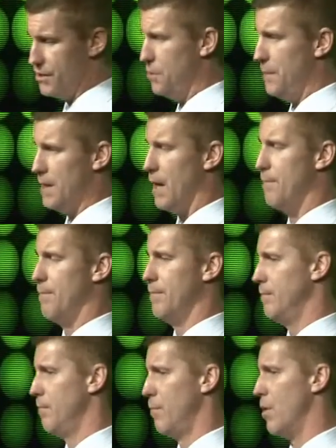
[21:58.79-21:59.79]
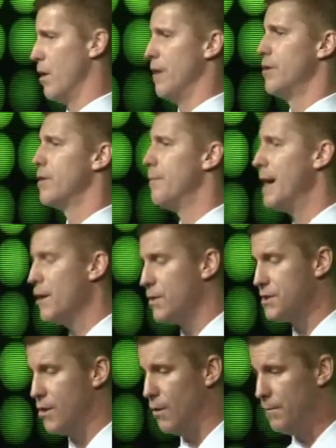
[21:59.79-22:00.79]
You become more under the
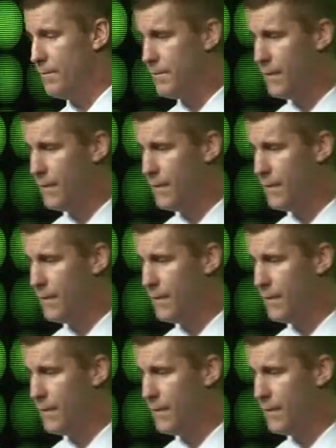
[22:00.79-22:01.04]
microscope.